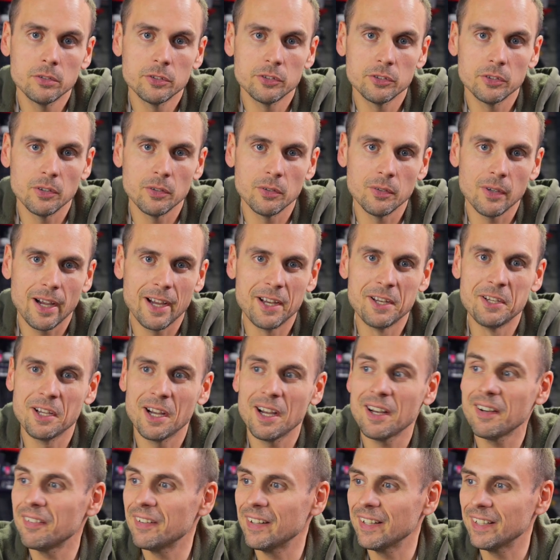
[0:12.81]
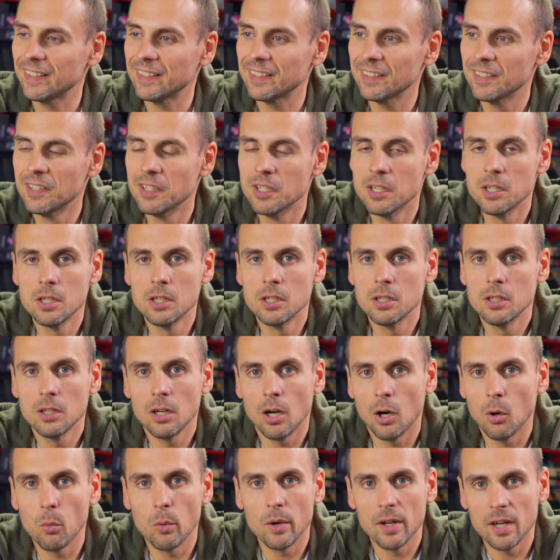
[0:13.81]
So I got like
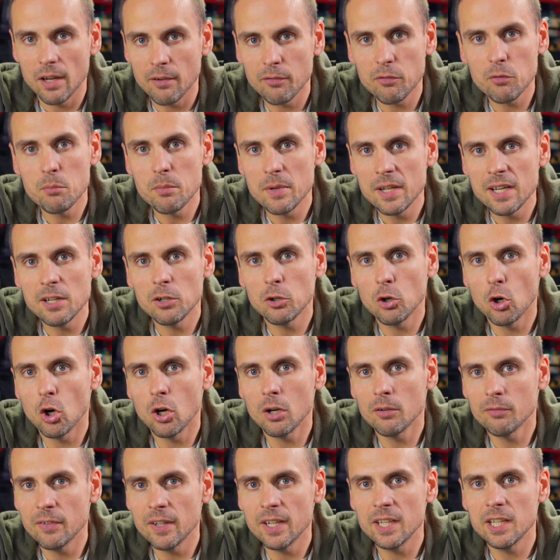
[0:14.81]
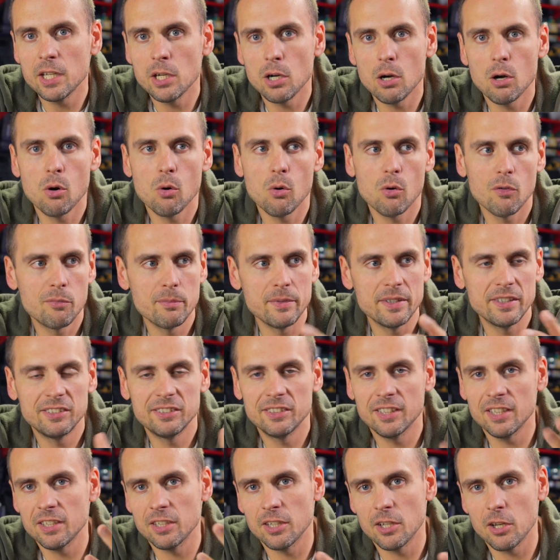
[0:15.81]
a whatever minute long video of me
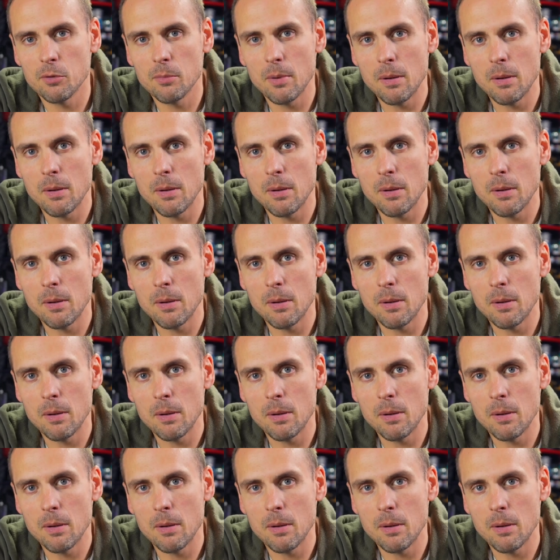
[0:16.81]
sitting there,